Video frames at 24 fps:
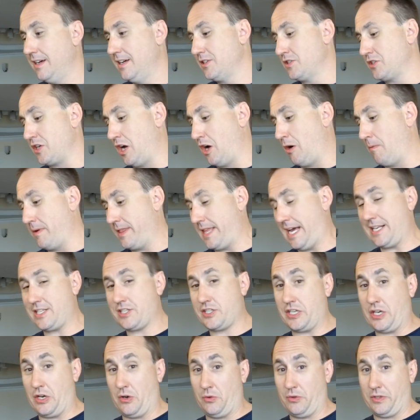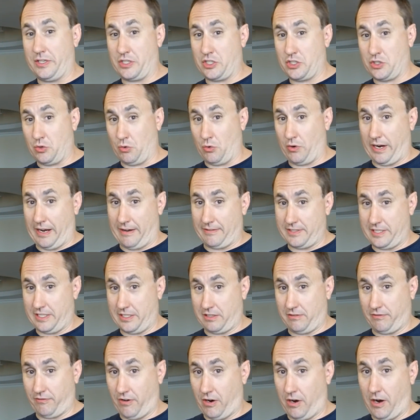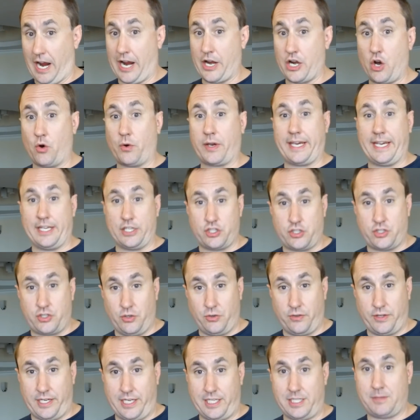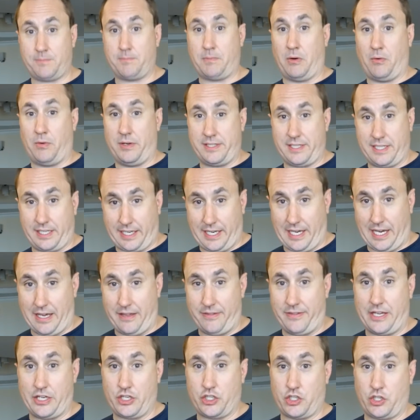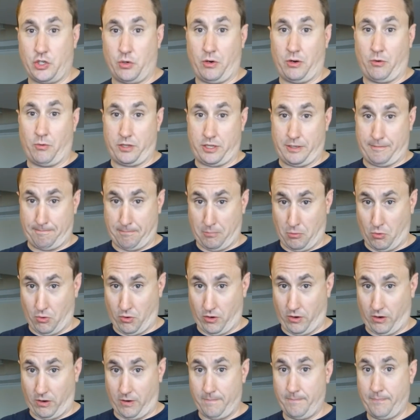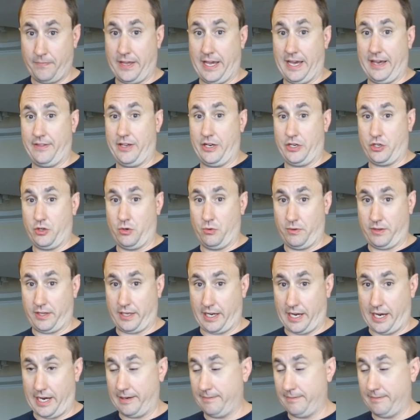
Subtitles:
But that's the only story I've seen so far. I know kids do this, but once again, they do it with a porter and they do it with a guide.